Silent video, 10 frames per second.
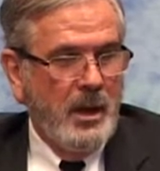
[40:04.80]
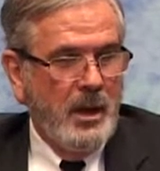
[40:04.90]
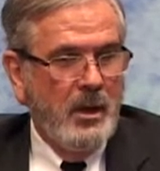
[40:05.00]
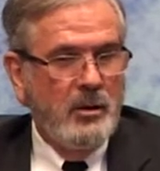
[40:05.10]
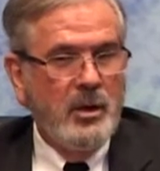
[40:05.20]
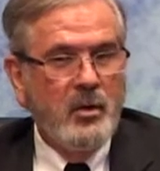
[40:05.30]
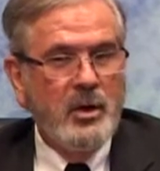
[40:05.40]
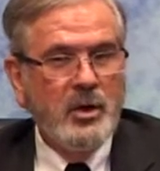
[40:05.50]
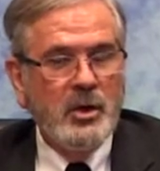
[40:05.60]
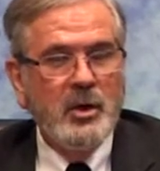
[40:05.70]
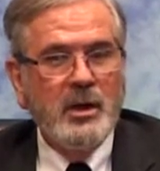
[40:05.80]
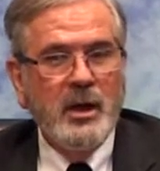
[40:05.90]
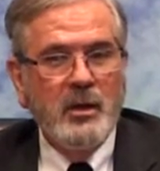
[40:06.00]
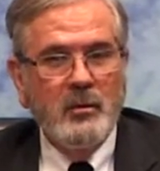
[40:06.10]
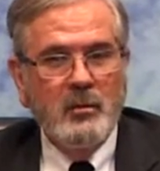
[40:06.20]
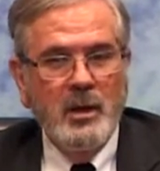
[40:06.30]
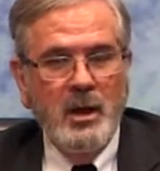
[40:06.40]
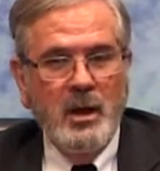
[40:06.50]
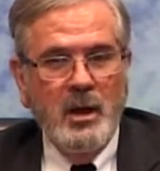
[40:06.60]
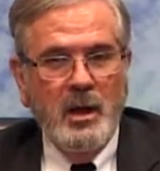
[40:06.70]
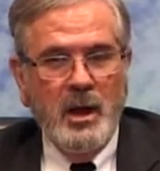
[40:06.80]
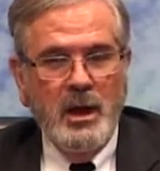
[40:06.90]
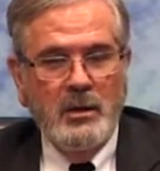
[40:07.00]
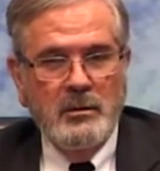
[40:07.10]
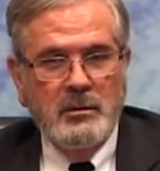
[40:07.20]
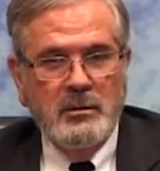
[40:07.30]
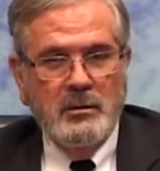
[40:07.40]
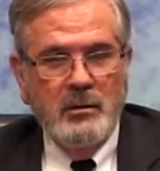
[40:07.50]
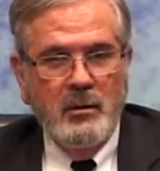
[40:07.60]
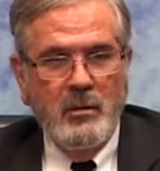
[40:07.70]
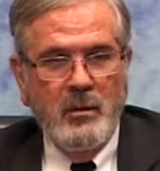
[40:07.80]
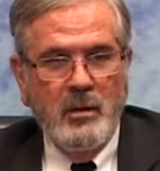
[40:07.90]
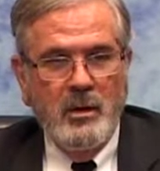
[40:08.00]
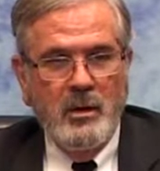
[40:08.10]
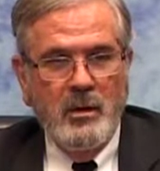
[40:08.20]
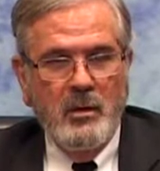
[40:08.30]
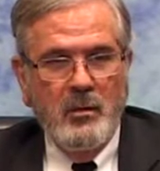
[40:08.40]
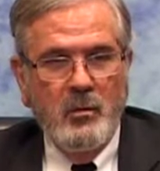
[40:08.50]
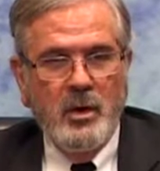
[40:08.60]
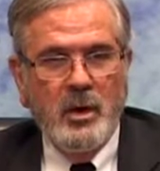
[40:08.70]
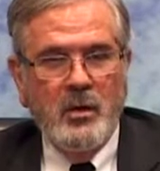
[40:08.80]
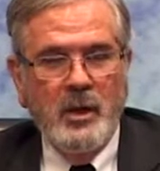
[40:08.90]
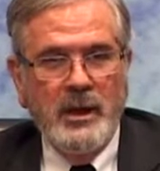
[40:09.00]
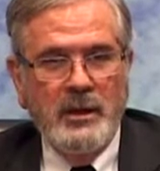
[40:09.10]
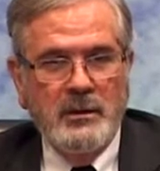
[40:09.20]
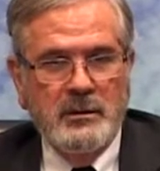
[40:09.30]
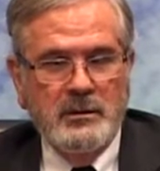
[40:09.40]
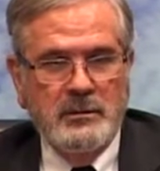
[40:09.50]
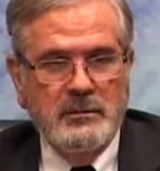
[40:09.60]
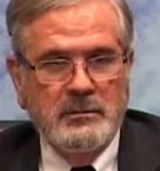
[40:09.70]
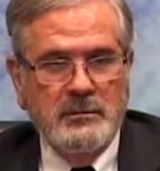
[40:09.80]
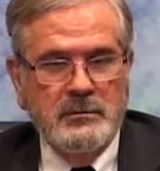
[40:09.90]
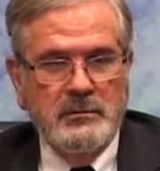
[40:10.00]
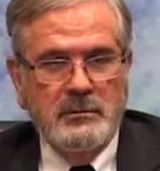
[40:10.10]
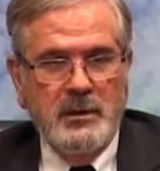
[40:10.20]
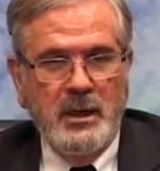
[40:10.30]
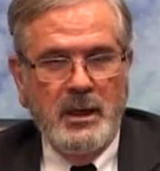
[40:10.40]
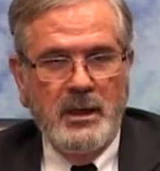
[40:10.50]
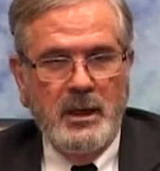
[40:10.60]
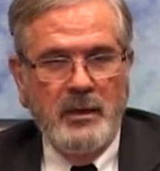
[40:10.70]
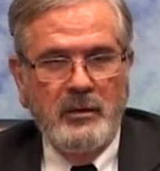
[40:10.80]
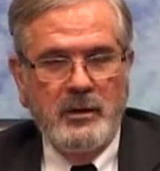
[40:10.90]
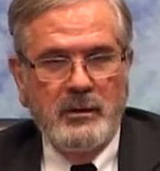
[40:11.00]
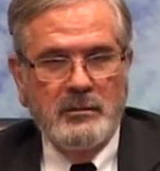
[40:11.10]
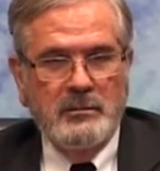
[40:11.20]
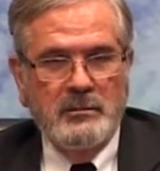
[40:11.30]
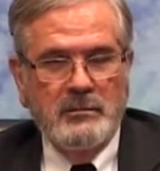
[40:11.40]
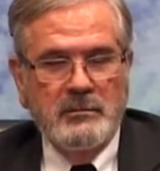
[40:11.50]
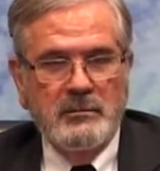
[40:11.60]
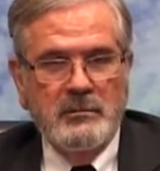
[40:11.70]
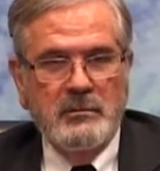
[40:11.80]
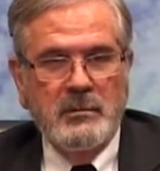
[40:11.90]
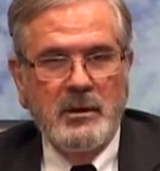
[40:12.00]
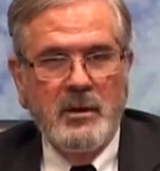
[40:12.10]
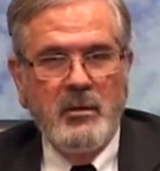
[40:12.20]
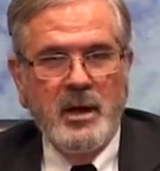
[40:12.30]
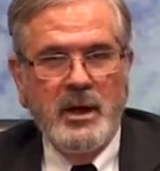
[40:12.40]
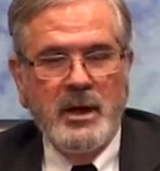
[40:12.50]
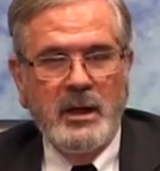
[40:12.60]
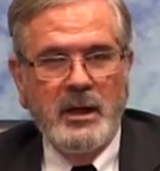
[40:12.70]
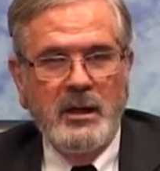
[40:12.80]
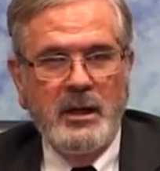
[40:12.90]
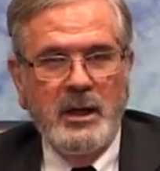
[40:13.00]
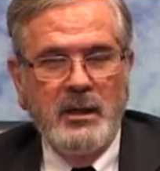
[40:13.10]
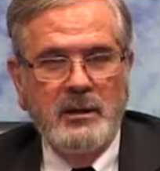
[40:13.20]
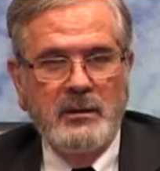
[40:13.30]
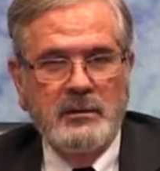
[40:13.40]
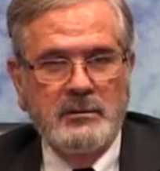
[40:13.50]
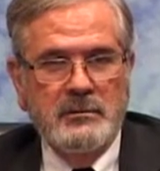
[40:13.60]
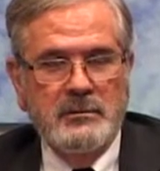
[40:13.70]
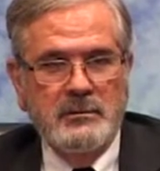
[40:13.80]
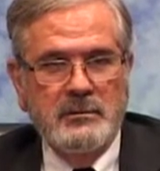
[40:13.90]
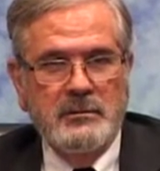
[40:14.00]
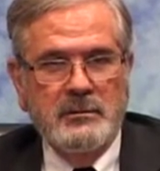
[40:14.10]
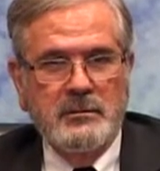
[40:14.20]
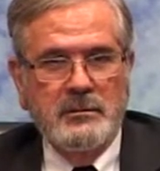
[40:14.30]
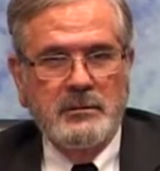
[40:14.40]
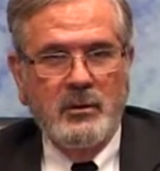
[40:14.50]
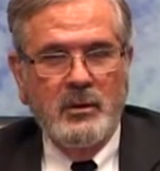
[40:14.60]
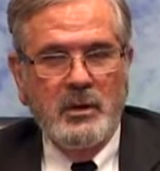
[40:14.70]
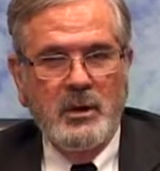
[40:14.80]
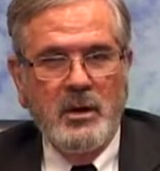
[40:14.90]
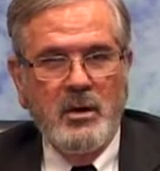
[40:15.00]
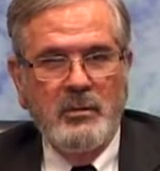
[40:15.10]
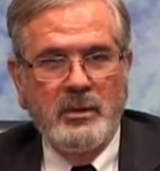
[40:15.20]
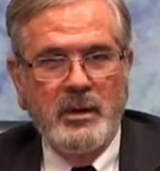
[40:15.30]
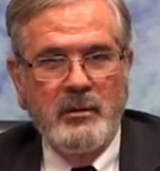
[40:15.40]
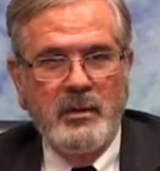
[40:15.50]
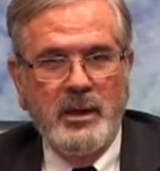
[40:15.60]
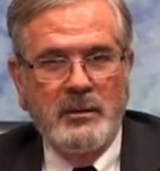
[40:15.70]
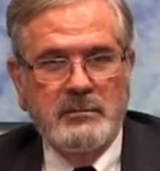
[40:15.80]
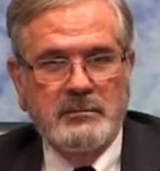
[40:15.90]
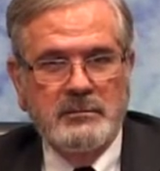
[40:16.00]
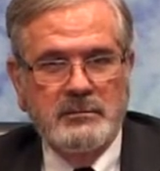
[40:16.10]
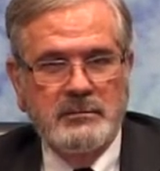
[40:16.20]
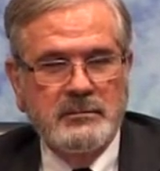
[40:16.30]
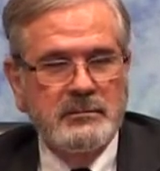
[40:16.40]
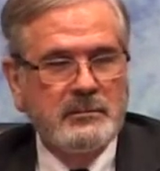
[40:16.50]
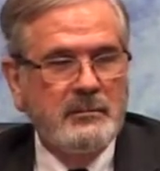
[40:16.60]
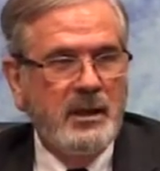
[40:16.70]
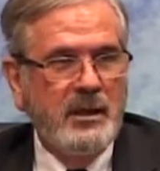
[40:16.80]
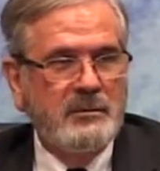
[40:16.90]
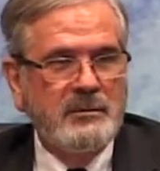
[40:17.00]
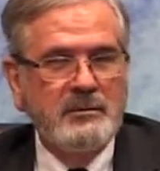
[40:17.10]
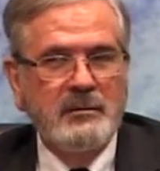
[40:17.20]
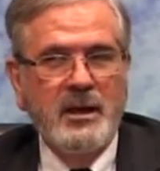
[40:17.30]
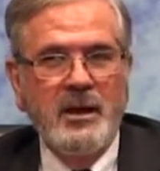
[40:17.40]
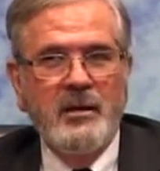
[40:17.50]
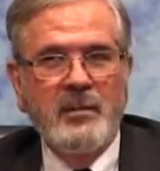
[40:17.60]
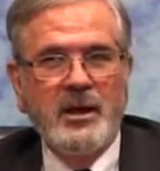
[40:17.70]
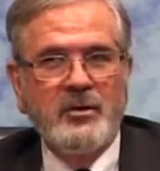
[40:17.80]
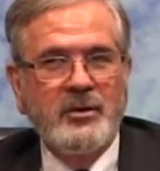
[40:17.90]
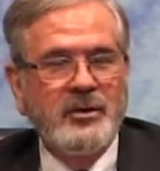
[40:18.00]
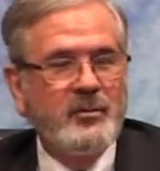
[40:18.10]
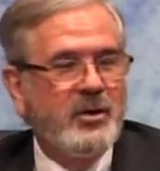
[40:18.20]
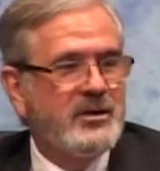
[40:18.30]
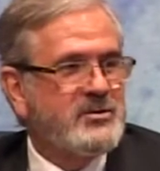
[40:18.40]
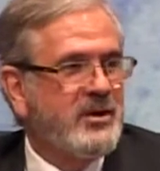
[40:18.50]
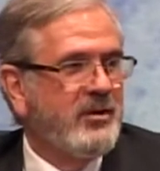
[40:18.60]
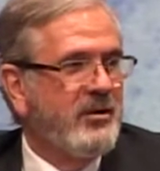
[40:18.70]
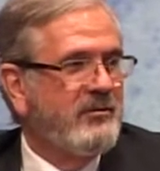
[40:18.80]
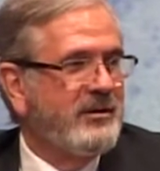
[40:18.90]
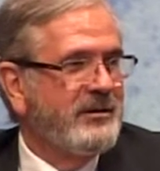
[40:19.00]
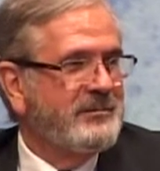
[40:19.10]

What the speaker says: I'd go in early. I'd work late. I'd either go out on a date or go home to go to bed. I'd come back early in the morning and start all over again.